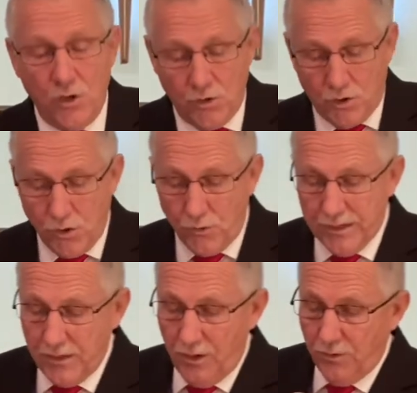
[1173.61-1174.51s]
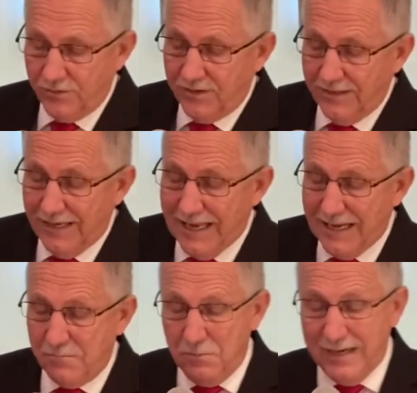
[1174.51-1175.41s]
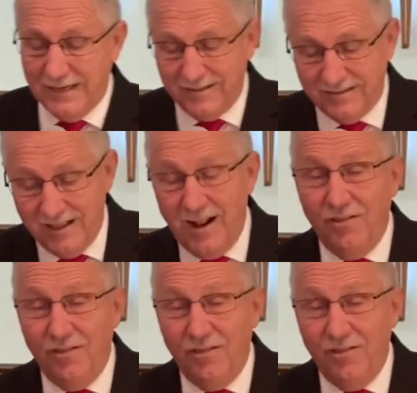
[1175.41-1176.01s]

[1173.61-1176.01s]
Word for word: Kyrios, and it means